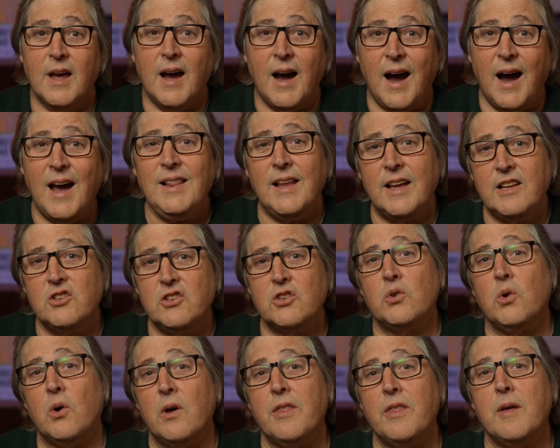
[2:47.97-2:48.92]
I like to
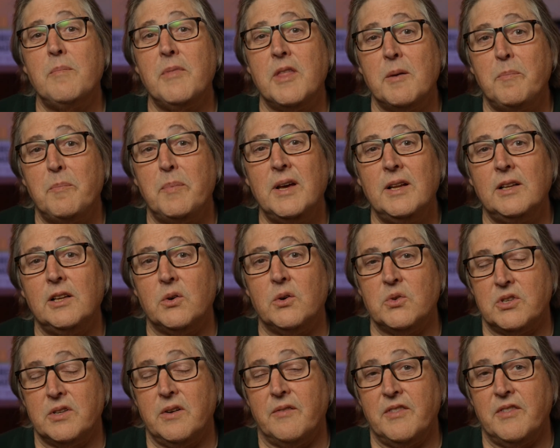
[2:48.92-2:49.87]
call them the
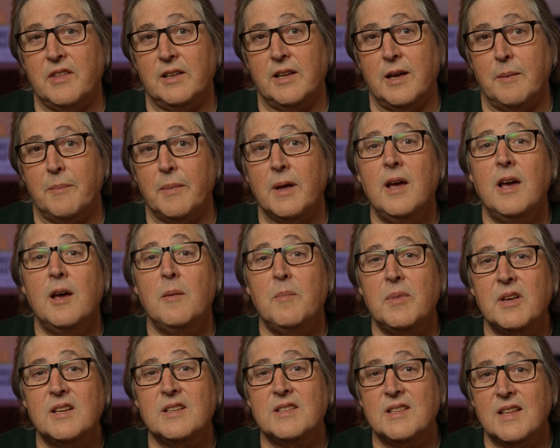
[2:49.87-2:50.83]
pillows of the lip
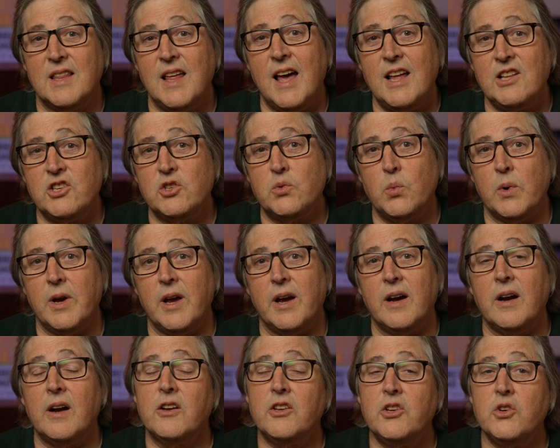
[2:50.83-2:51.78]
because that's
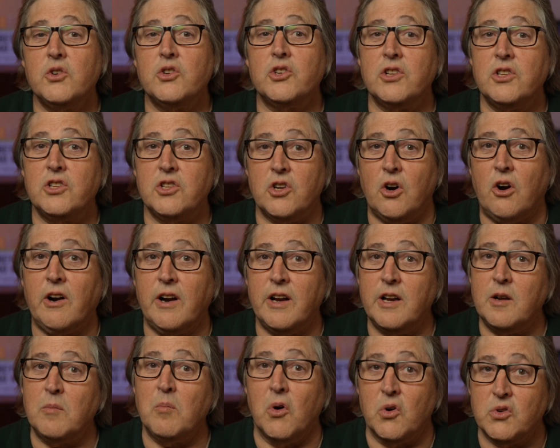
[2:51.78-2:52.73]
where you should
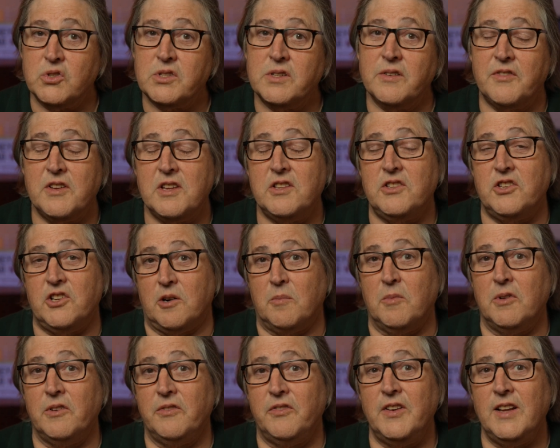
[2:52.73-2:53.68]
target most of your
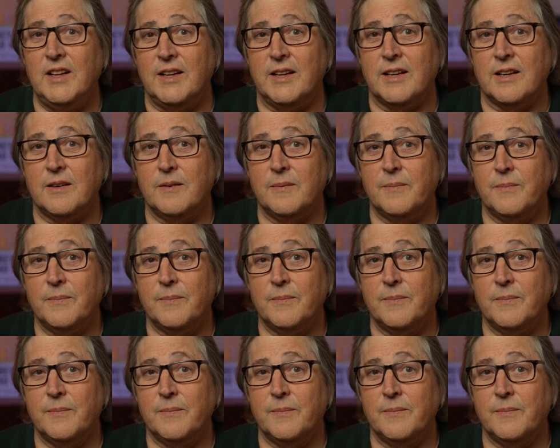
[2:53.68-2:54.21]
dermal filling.